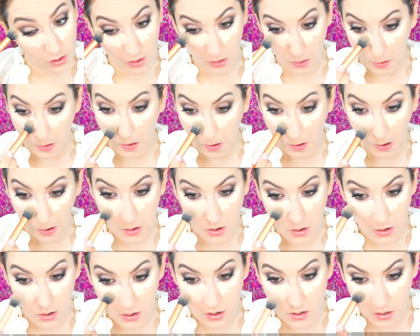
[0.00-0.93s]
But
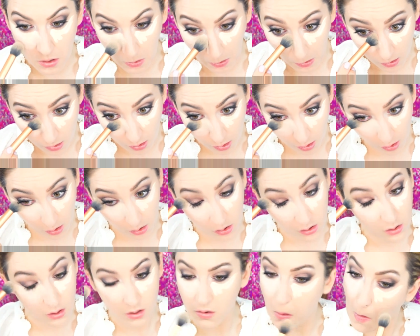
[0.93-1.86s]
if you want a
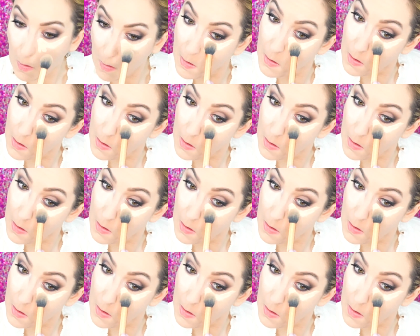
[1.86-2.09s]
drugstore